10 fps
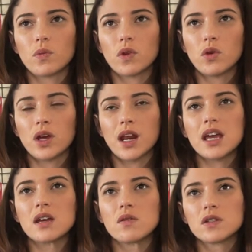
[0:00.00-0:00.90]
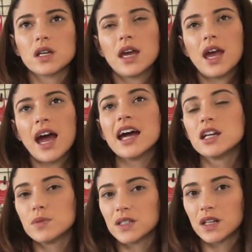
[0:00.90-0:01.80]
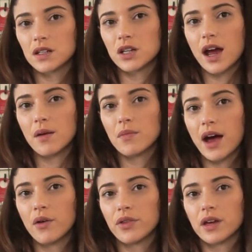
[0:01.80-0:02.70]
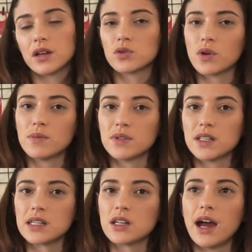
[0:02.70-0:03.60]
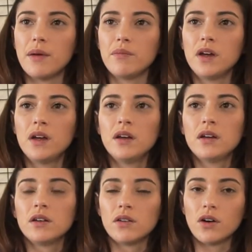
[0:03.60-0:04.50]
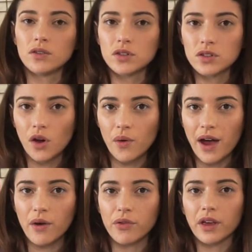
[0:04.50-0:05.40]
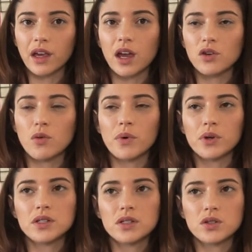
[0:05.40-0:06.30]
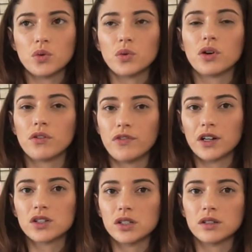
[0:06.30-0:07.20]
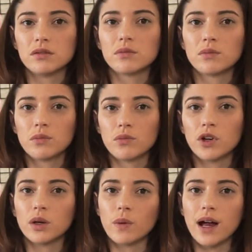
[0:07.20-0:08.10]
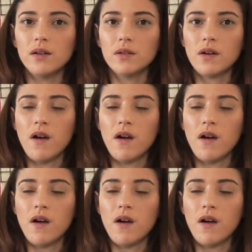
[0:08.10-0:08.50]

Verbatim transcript: you can eat 80% of the time healthy and 20% of the time not so healthy and your body's still going to function really well.